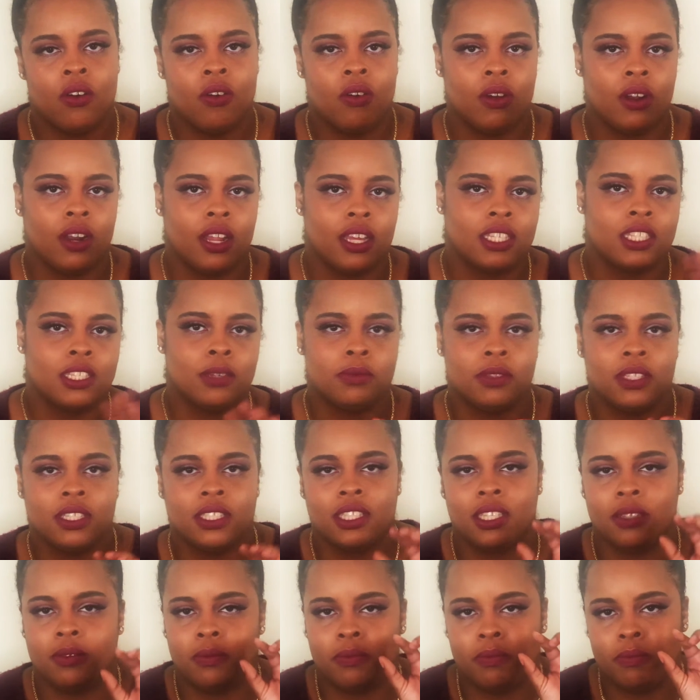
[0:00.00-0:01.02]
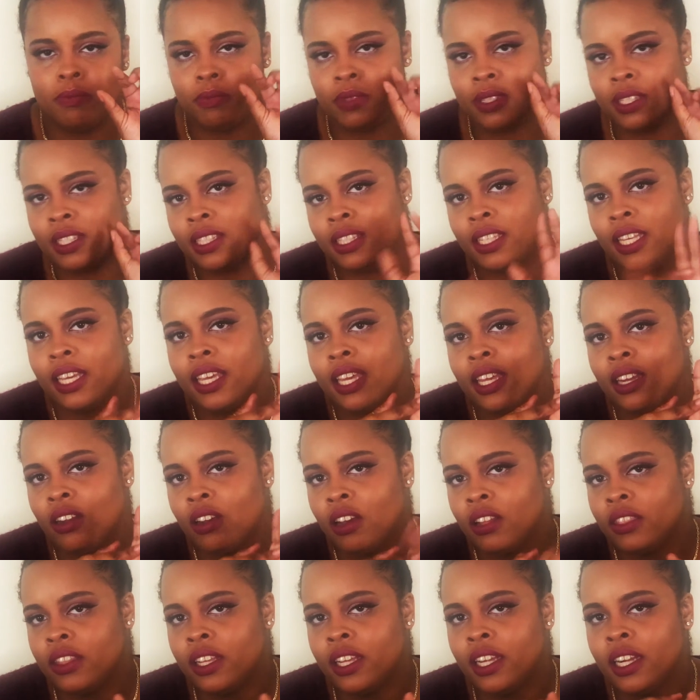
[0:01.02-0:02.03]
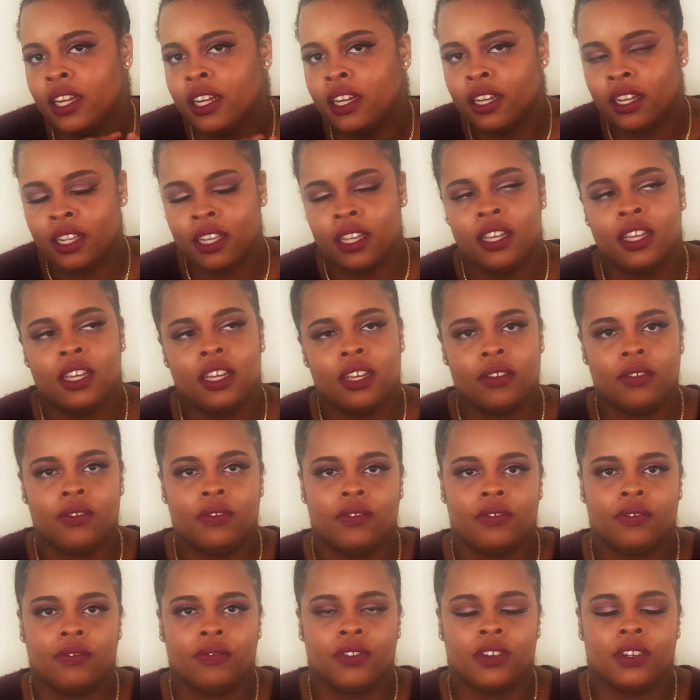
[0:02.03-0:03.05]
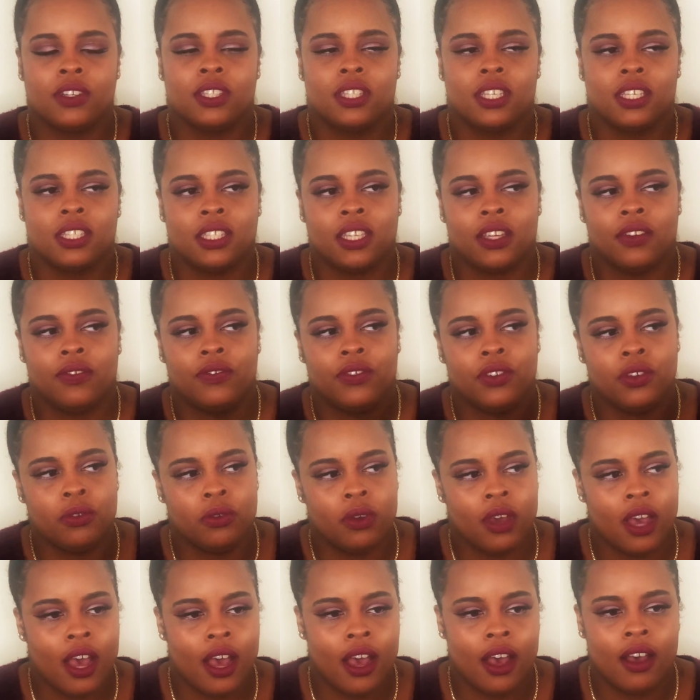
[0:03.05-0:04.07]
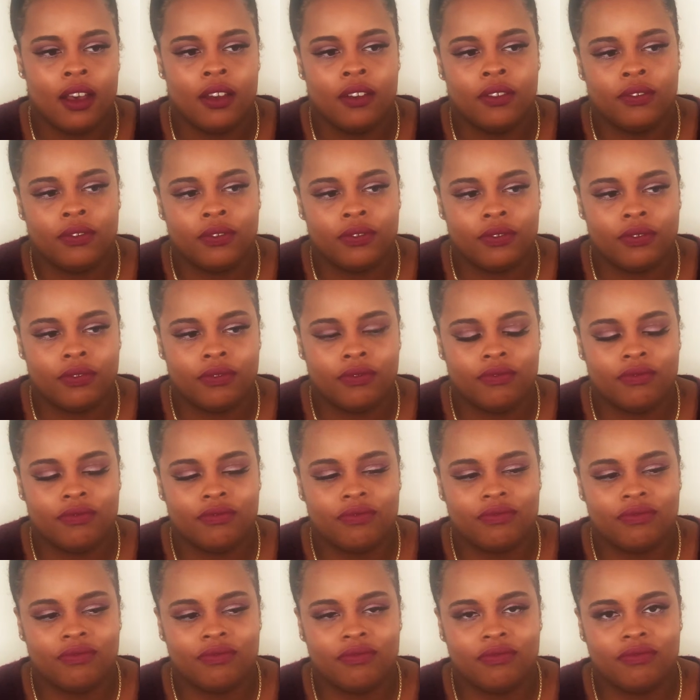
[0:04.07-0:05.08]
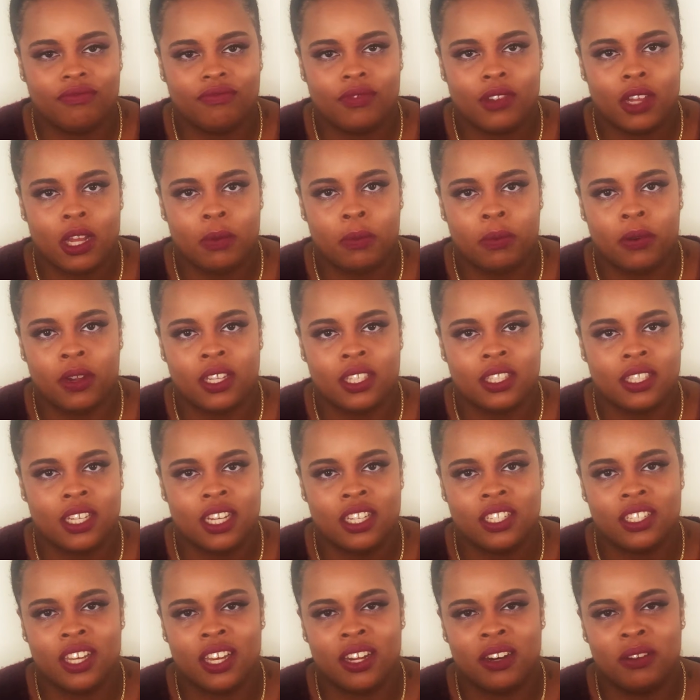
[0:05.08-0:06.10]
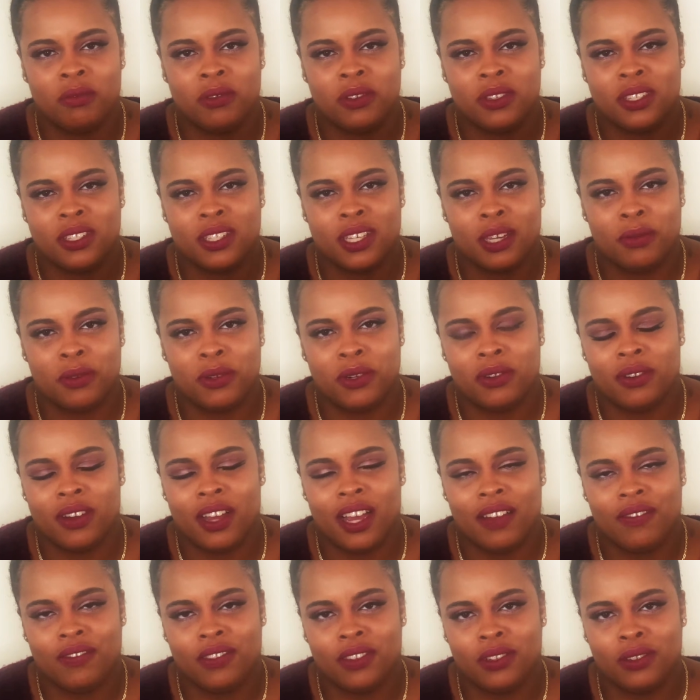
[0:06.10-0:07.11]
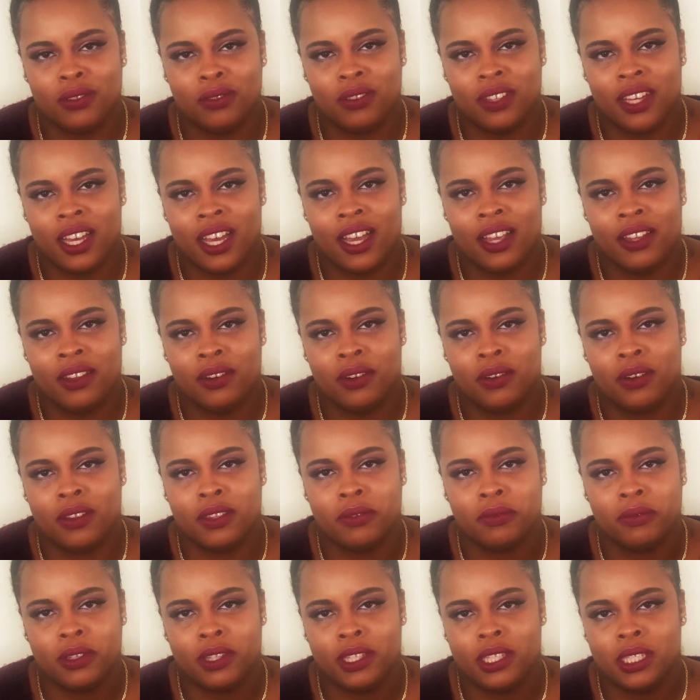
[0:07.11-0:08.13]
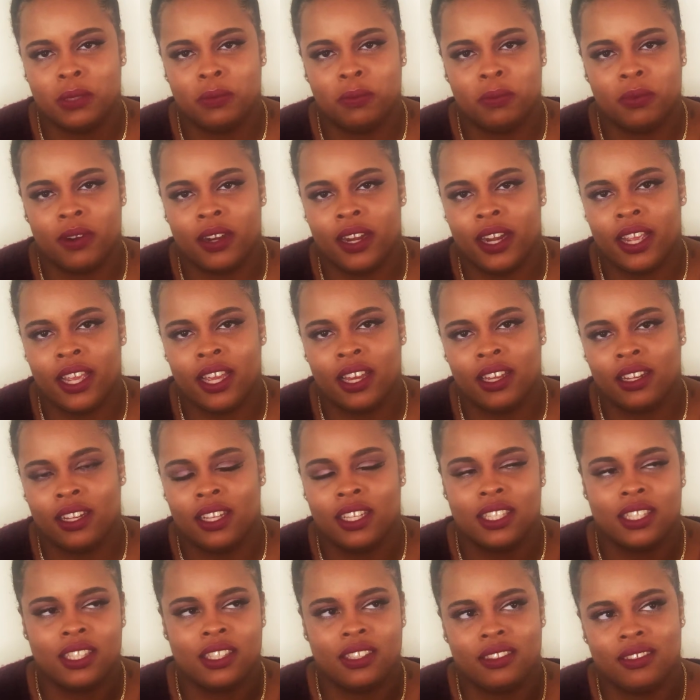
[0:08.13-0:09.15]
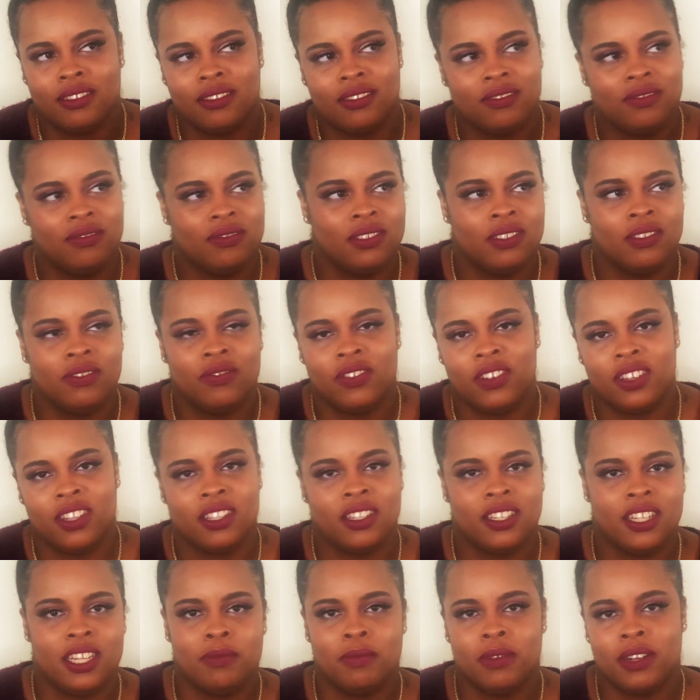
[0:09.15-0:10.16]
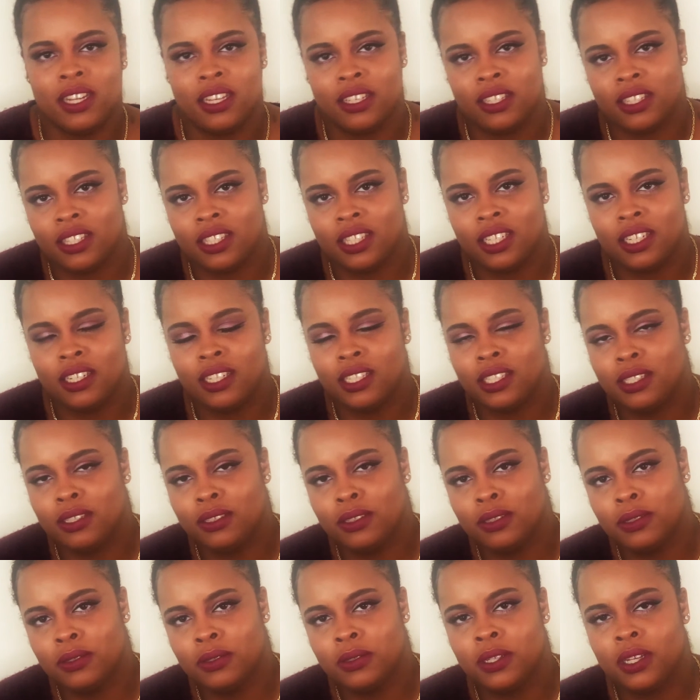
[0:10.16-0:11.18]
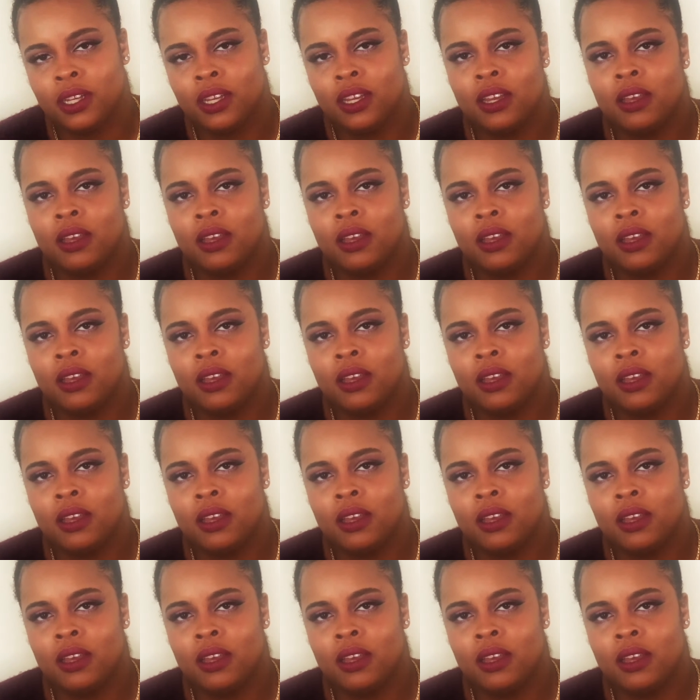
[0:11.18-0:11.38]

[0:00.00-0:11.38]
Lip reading: or like something to stick it on there, versus if you have a pressed eyeshadow, most of the time you don't have to do that. You don't have to really spray unless you feel it, deem it necessary to.